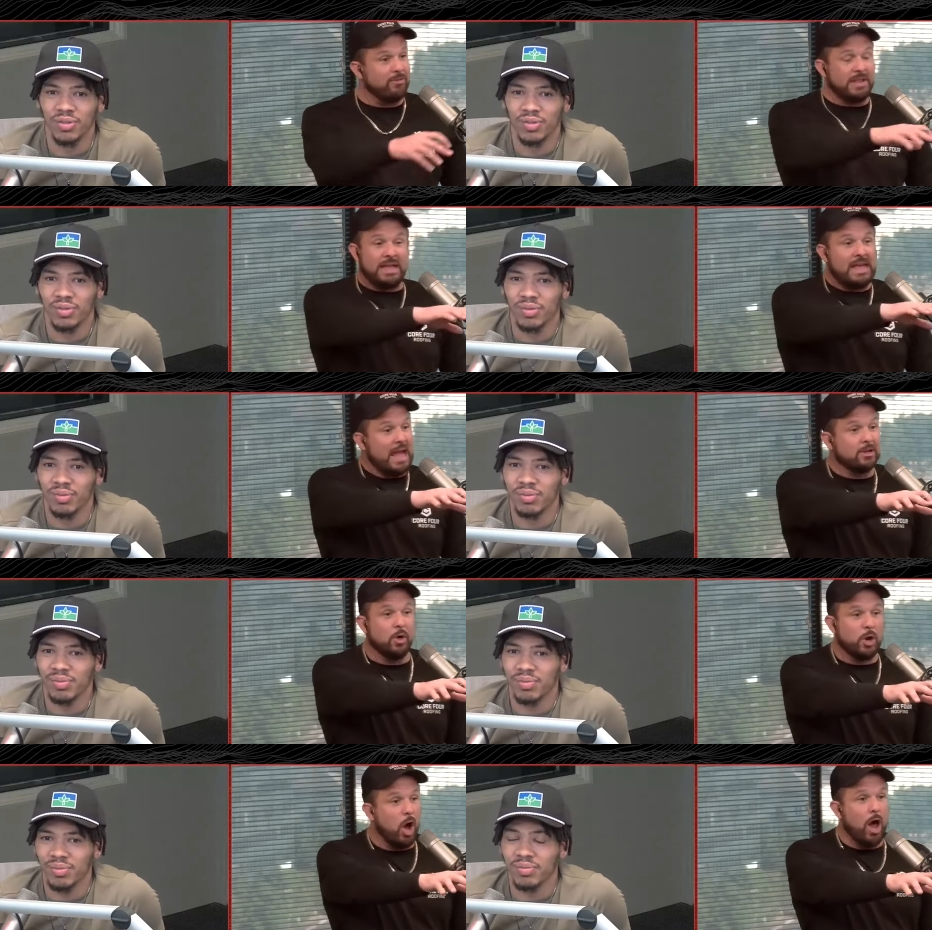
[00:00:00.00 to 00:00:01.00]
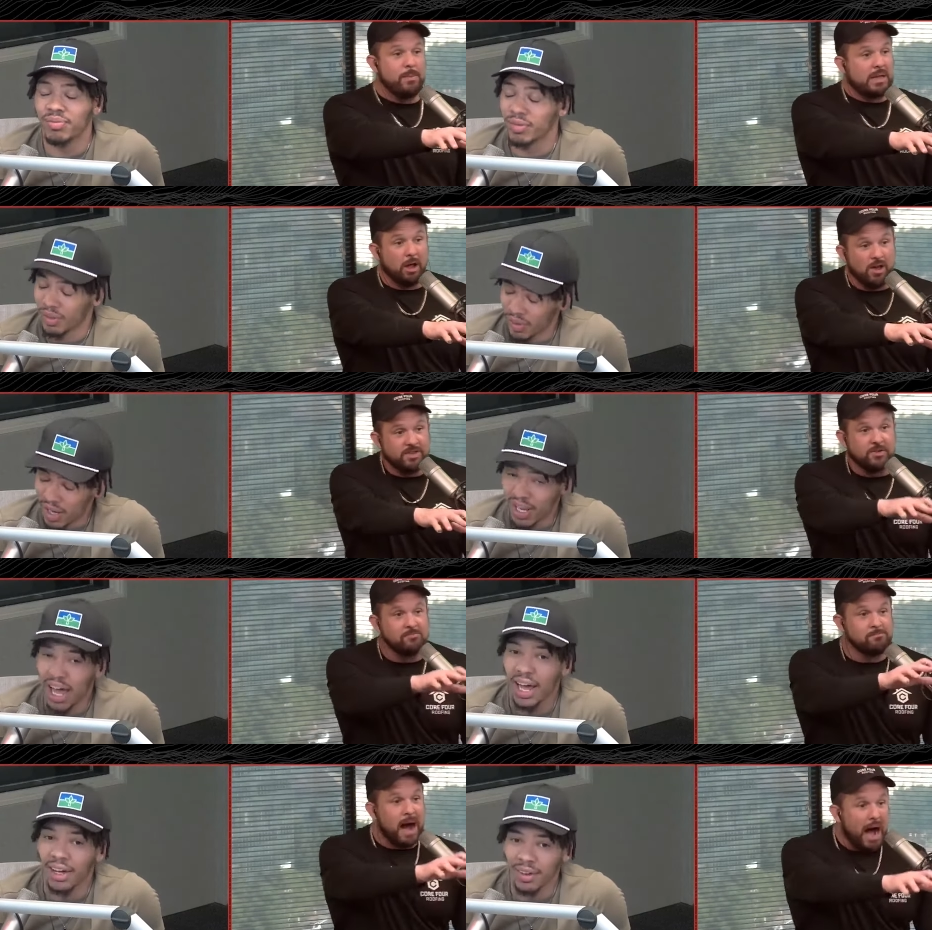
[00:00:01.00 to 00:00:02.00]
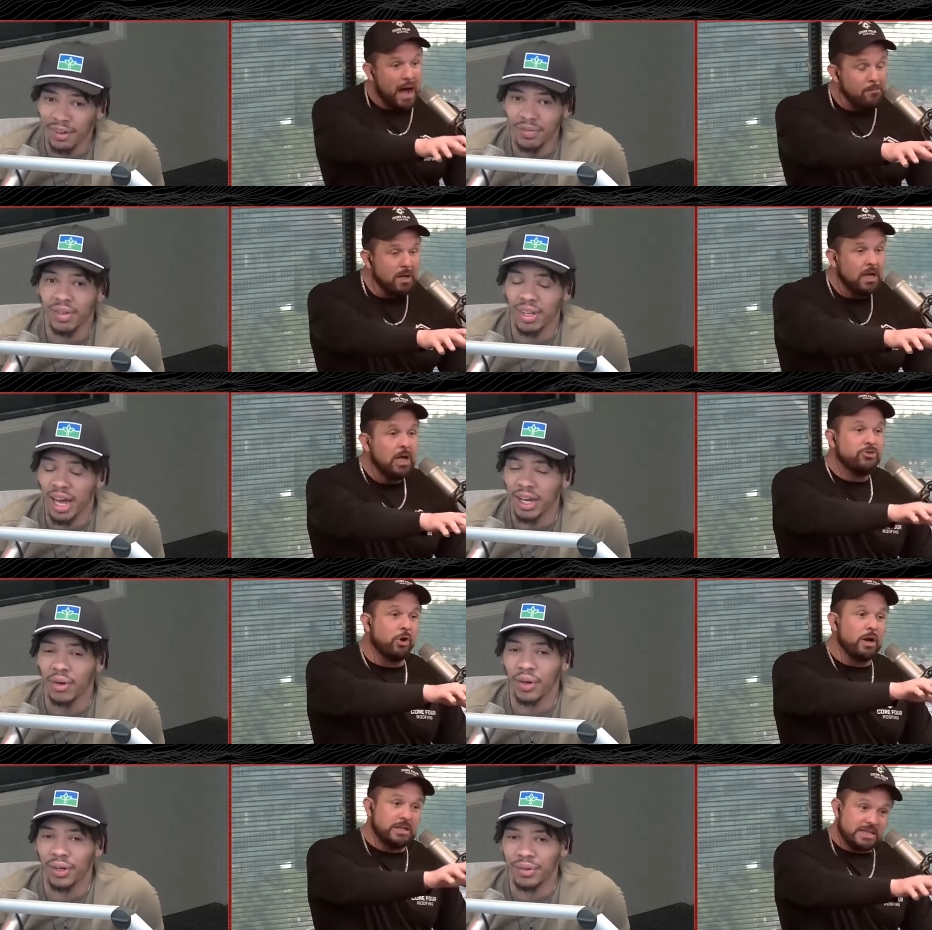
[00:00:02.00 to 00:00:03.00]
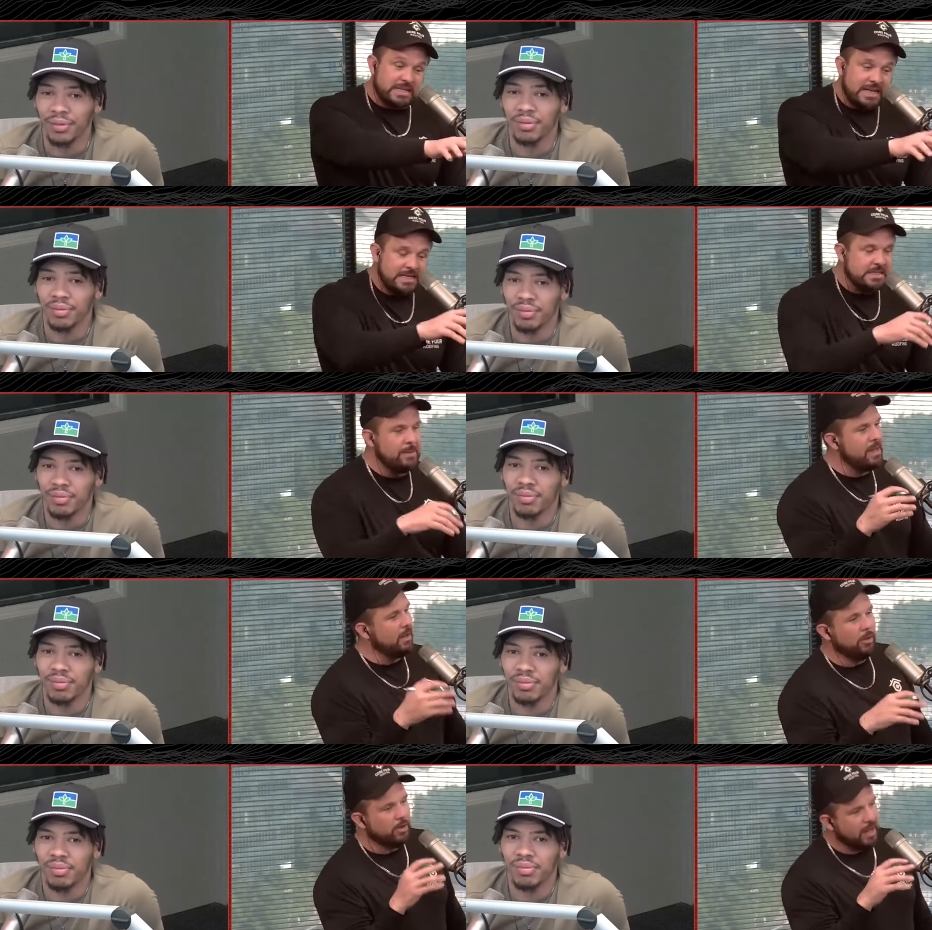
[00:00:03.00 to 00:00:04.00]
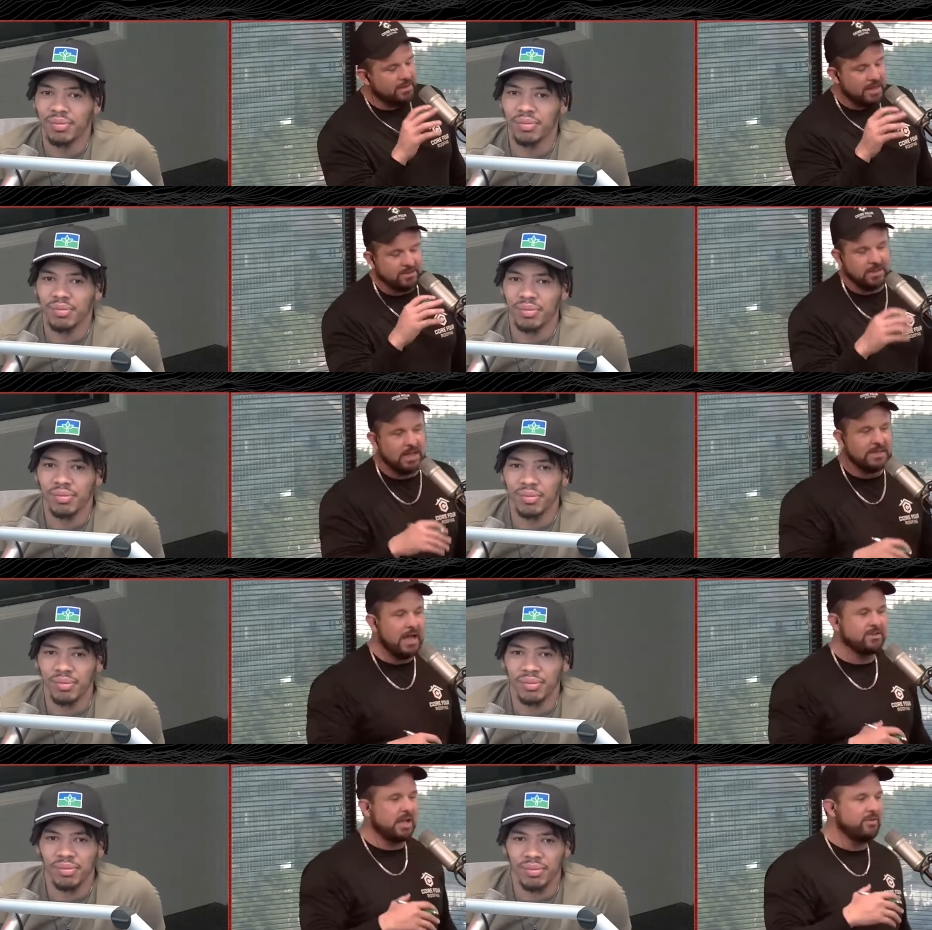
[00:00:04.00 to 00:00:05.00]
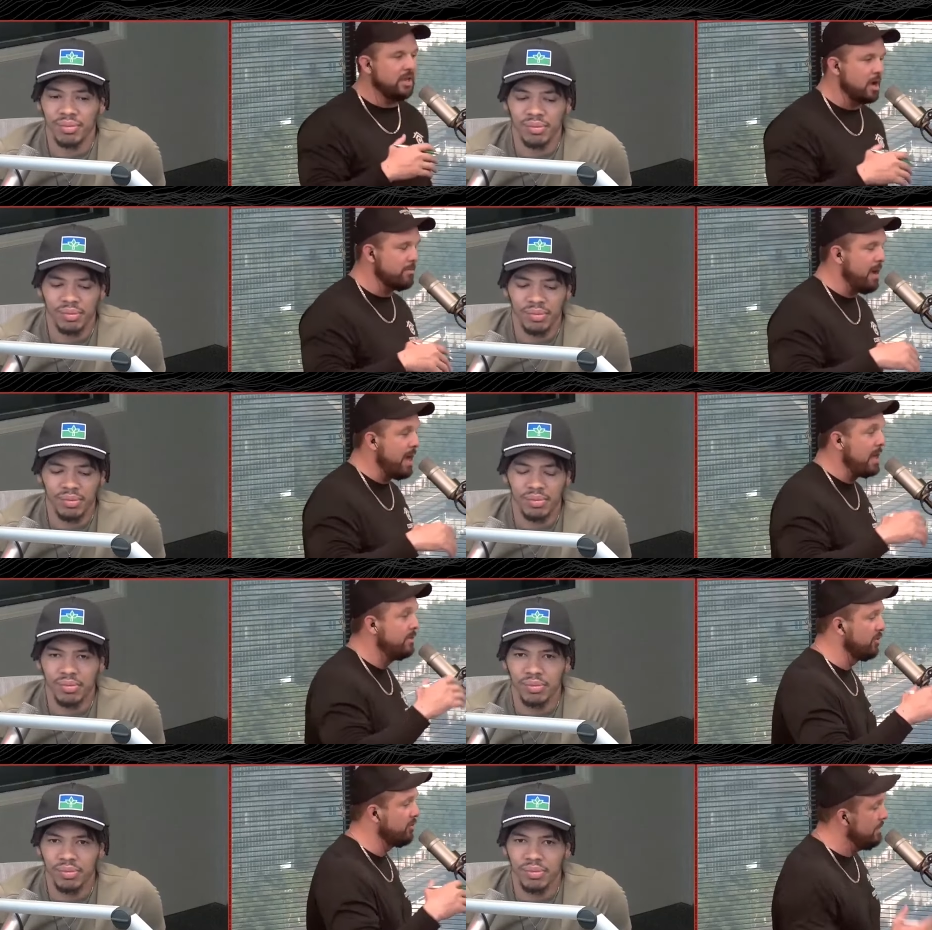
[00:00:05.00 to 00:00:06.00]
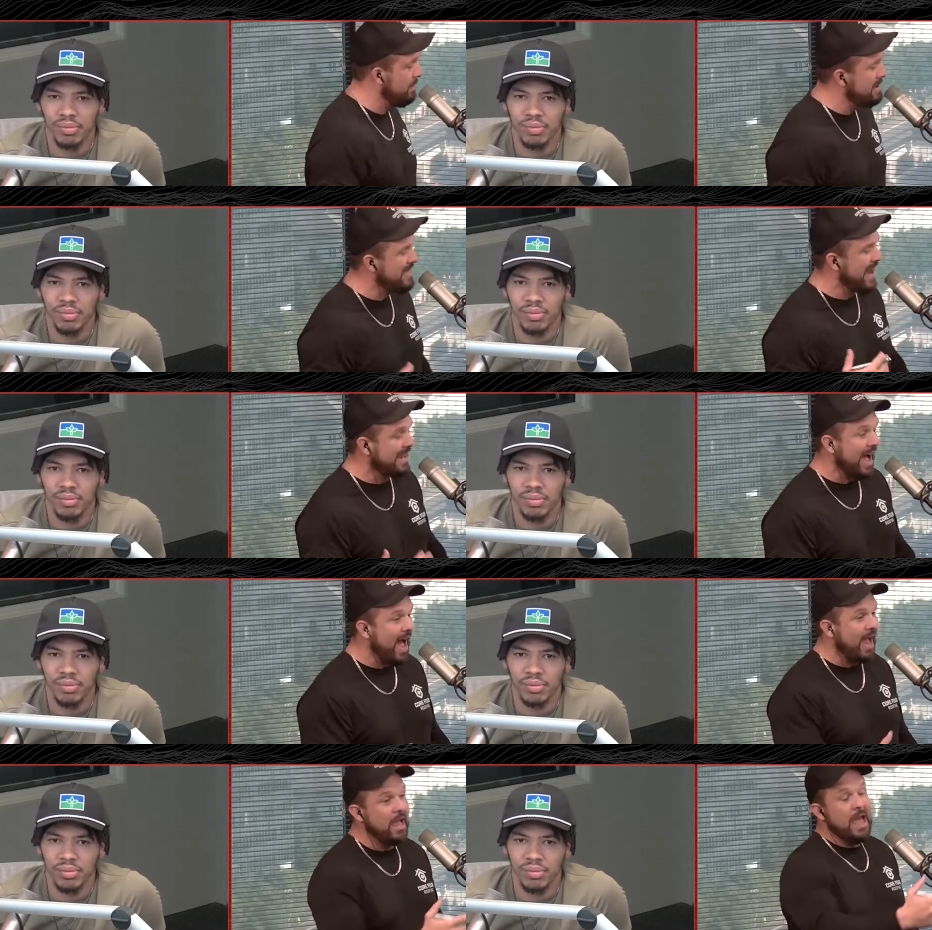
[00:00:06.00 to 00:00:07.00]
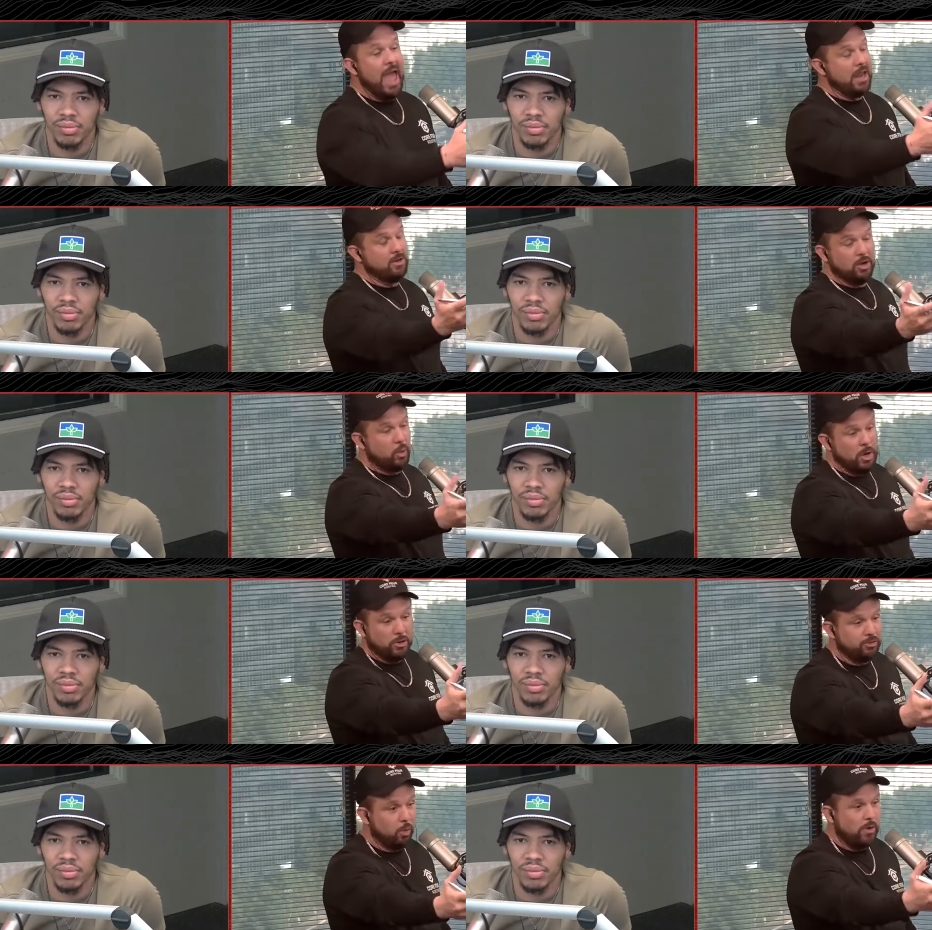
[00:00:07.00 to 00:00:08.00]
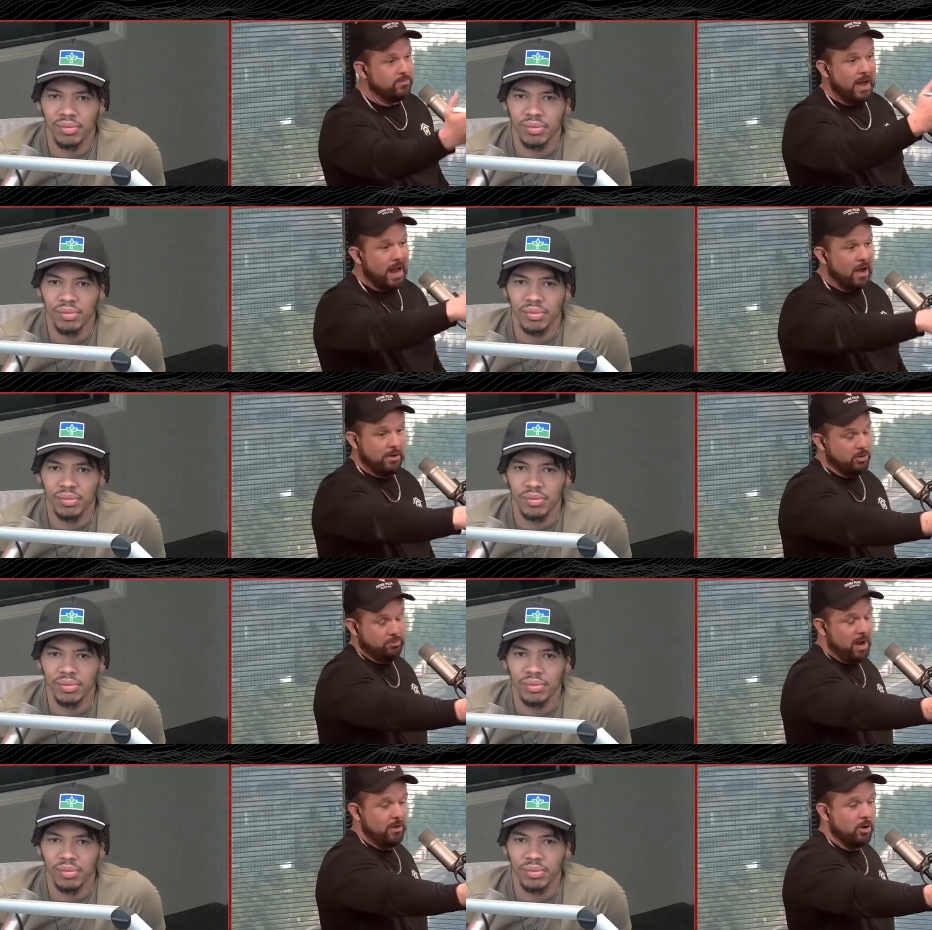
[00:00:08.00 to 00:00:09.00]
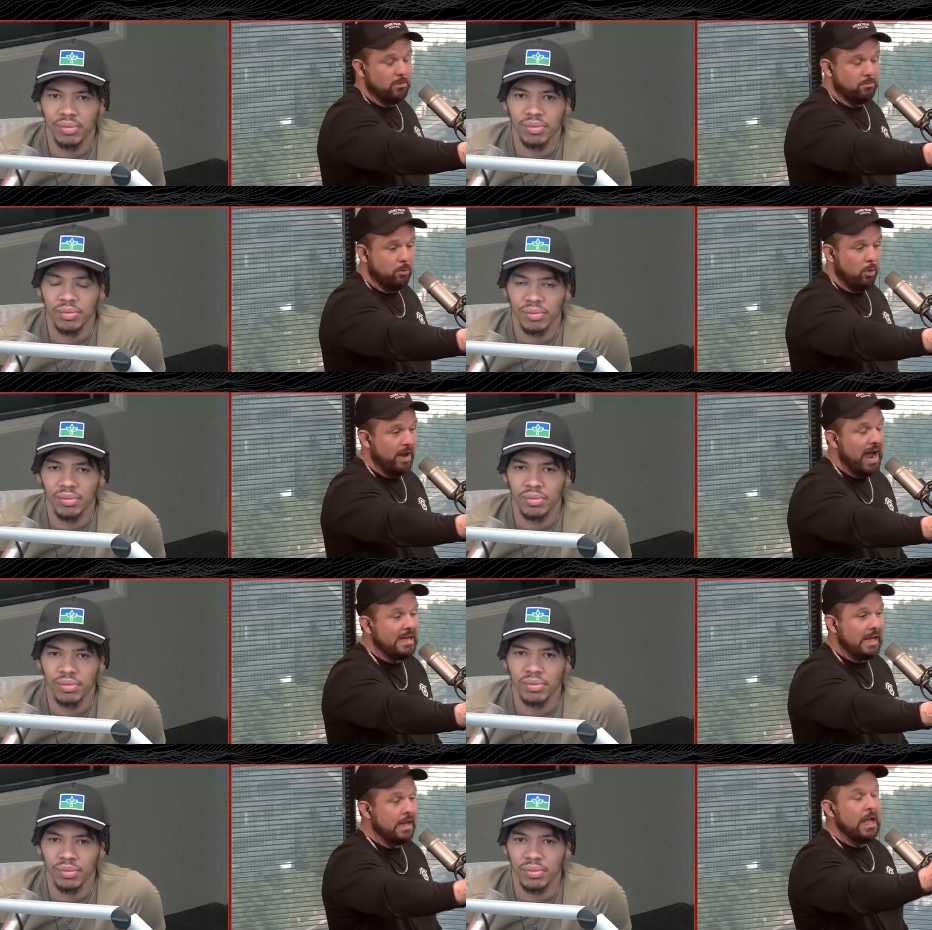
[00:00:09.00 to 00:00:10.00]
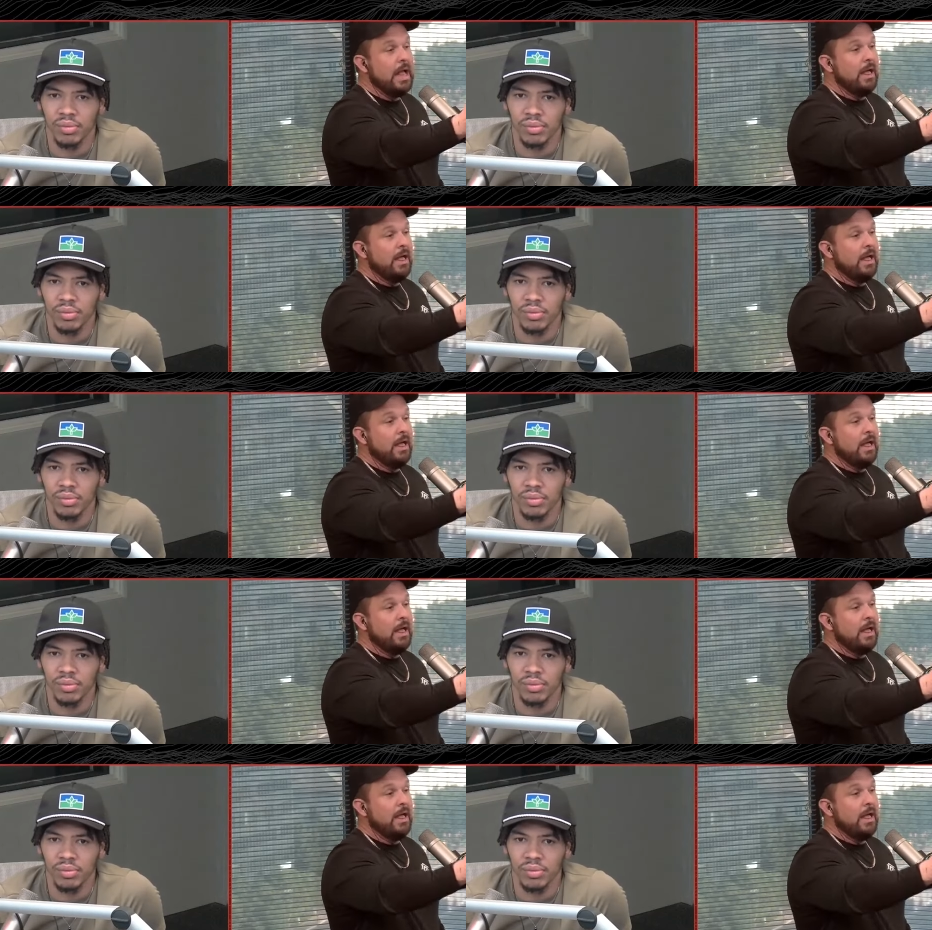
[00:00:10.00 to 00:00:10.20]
Speaker 1: everything he had going on, I mean, lost lot, his mom during on. the season. I mean, no, that that's a lot to ask out of a young man. And so for him to be that guy, and, you know, we heard stories about how, and you probably heard him more than I did,